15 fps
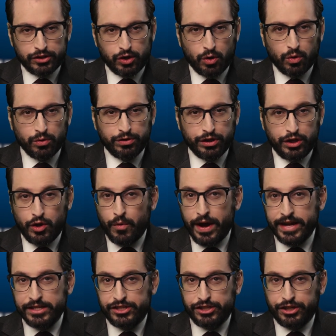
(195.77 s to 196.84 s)
told the
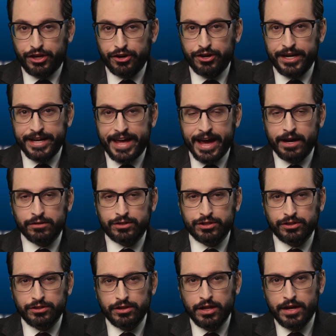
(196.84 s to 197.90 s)
UN Security
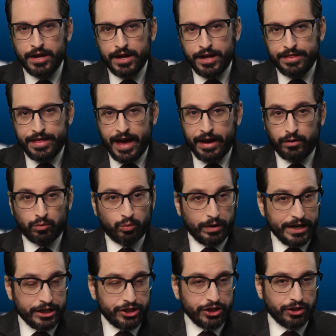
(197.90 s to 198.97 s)
Council that
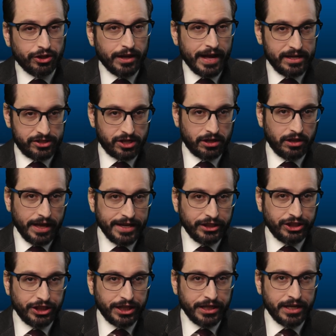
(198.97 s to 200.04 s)
regional
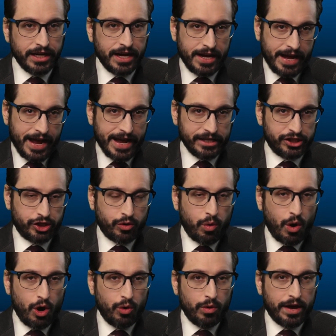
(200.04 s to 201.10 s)
escalation has,
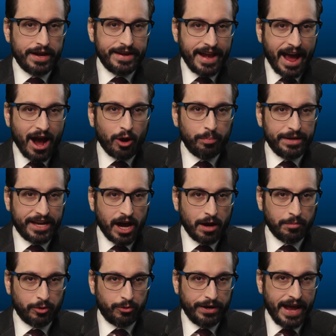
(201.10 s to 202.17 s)
quote, "now
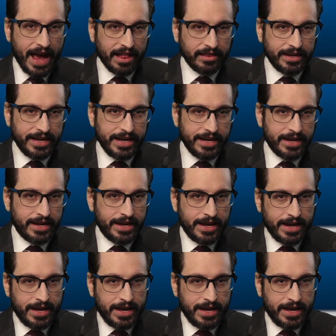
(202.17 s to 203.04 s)
become a reality,"